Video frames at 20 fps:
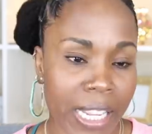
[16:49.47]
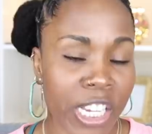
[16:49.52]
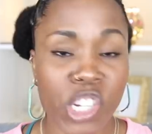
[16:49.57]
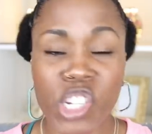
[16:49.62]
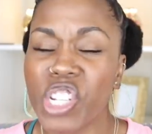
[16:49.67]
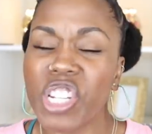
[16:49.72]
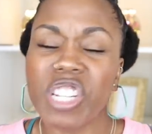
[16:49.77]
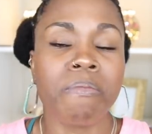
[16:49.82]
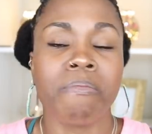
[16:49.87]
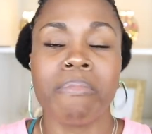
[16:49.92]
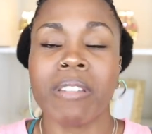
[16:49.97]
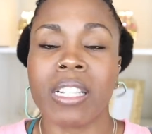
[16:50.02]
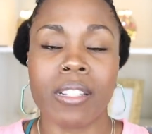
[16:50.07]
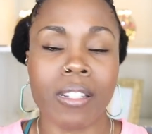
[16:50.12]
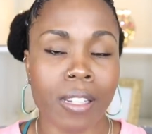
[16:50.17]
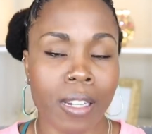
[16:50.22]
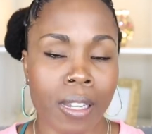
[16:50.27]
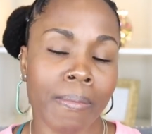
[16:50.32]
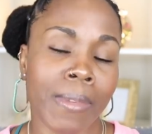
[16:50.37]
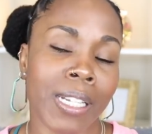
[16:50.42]
It shouldn't be
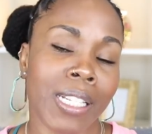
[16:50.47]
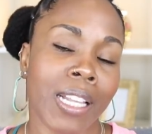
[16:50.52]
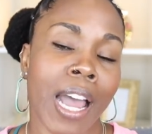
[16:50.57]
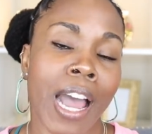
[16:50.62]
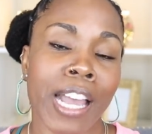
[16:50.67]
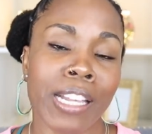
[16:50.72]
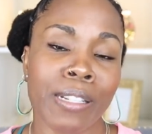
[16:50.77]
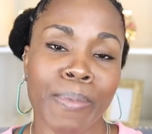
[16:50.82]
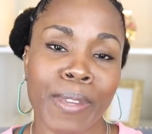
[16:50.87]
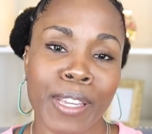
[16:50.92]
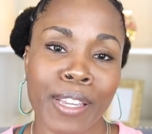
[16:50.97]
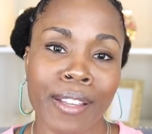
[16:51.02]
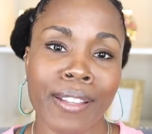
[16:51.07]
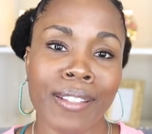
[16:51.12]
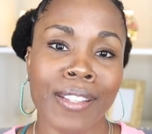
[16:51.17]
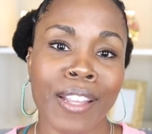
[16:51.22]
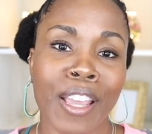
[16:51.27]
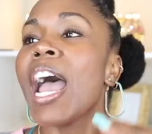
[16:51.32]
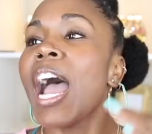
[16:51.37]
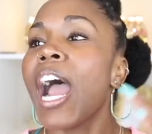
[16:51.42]
stigmatized
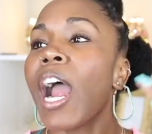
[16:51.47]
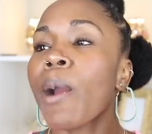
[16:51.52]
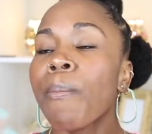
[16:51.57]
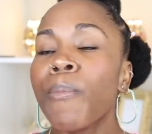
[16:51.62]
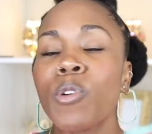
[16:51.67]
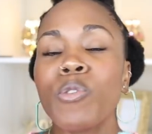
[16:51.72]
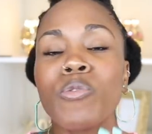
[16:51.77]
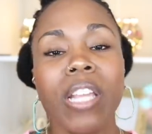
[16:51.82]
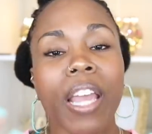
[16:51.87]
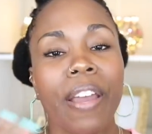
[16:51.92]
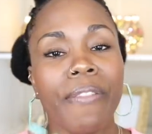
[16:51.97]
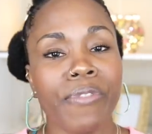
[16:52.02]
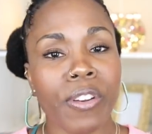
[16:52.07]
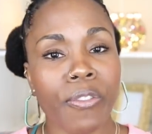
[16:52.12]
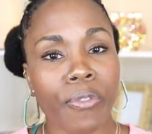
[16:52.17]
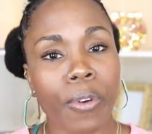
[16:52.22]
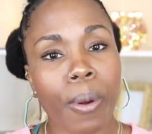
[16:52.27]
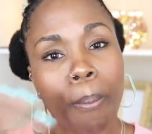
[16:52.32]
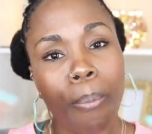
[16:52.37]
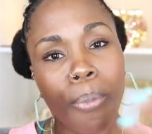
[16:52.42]
because our moods have
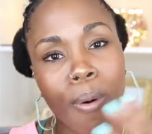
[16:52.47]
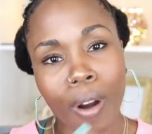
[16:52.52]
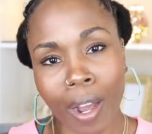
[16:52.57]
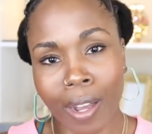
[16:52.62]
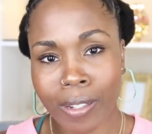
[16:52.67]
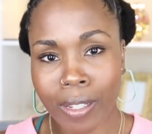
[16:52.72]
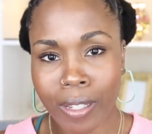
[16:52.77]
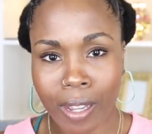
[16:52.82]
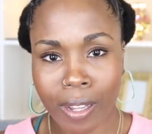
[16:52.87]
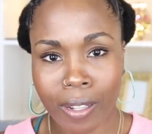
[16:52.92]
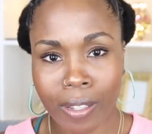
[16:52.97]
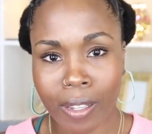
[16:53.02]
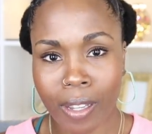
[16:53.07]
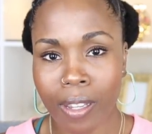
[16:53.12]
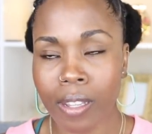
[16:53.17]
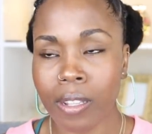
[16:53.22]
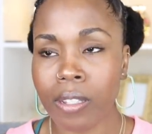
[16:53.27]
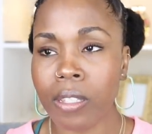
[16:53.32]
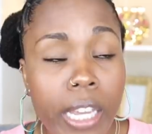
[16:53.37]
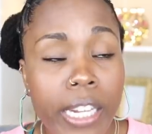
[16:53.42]
different
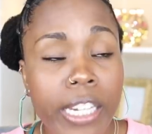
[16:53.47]
processes.